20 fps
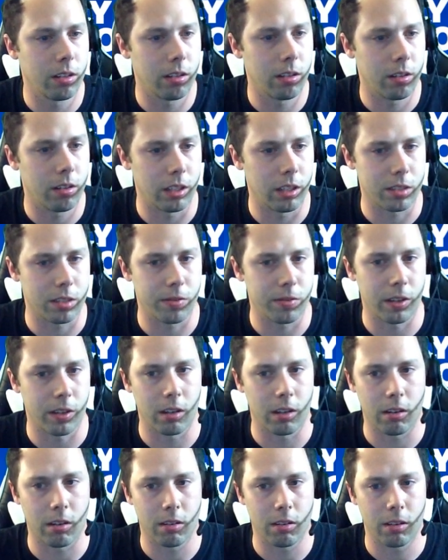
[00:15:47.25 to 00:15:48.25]
this
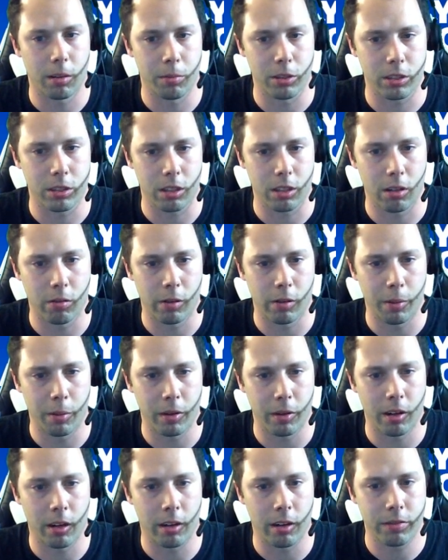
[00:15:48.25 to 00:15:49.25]
fender, I'm just gonna rip it
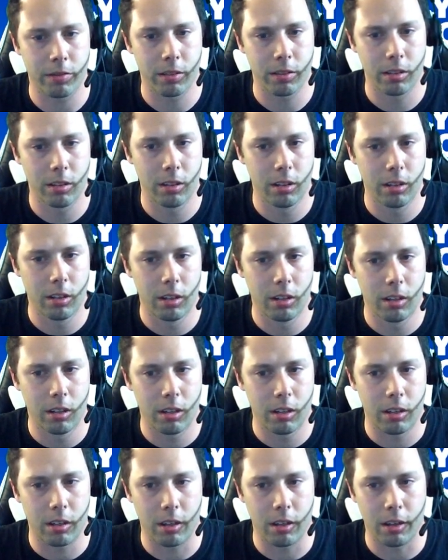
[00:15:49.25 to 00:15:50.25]
off.
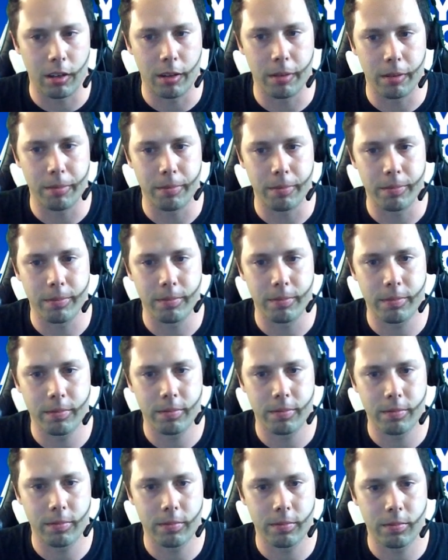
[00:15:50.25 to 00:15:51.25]
Um,
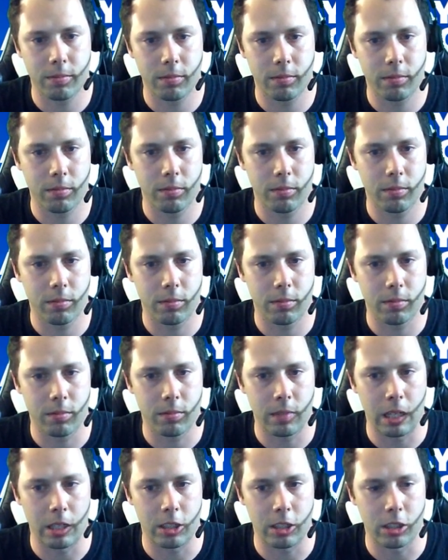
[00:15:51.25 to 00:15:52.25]

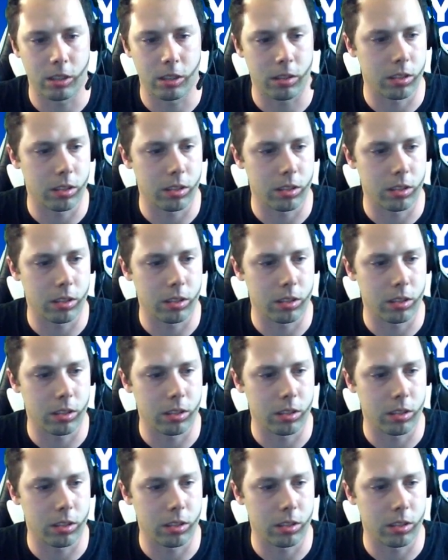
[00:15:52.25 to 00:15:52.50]
it just is